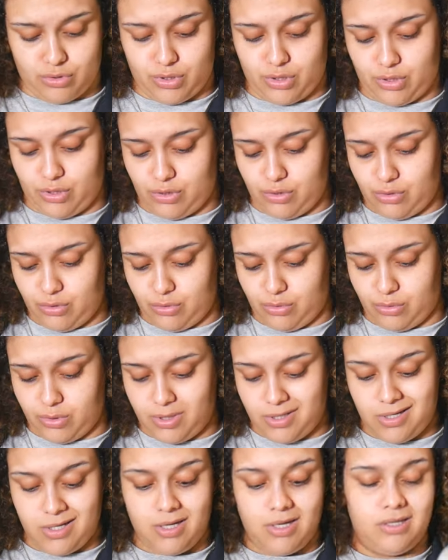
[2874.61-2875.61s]
cute.
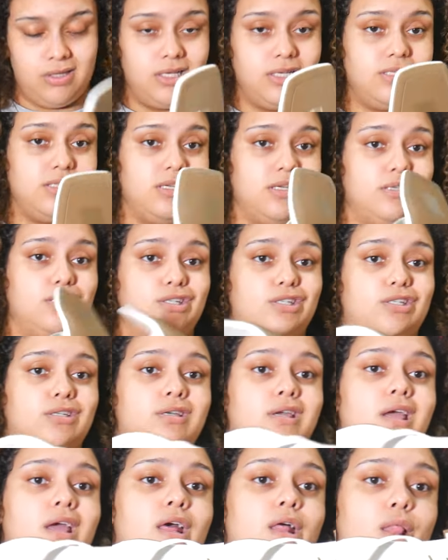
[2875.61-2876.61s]
This says
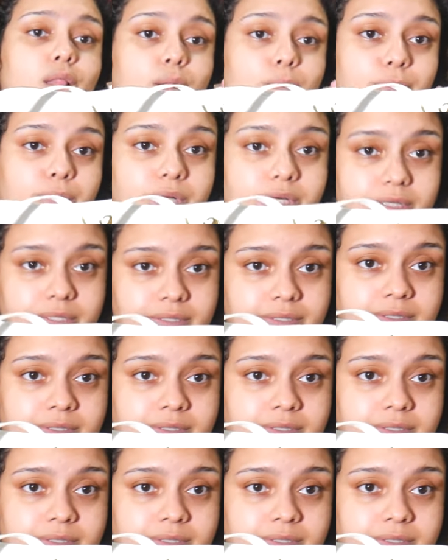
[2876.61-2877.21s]
Sheen.